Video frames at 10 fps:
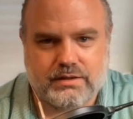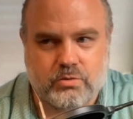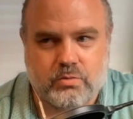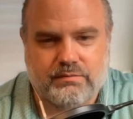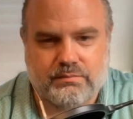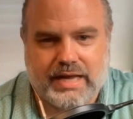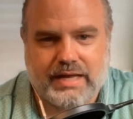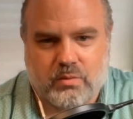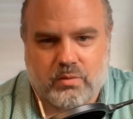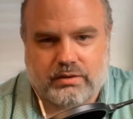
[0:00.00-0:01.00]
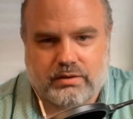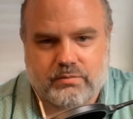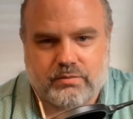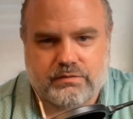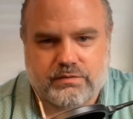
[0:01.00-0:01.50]
you would have had more
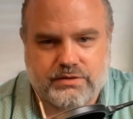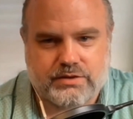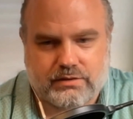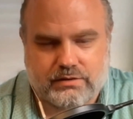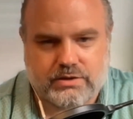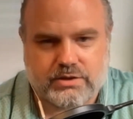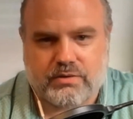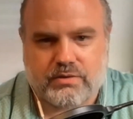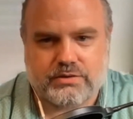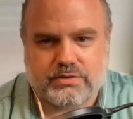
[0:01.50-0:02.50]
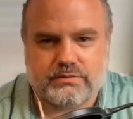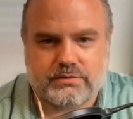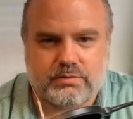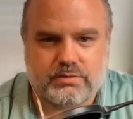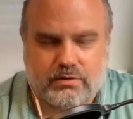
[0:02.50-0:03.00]
liquid funds at your disposal
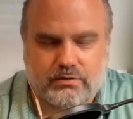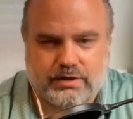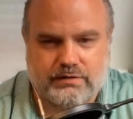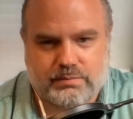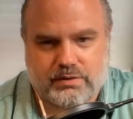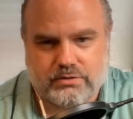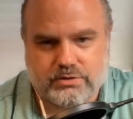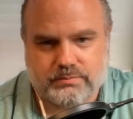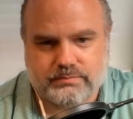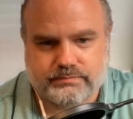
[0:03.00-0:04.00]
doing the whole life approach.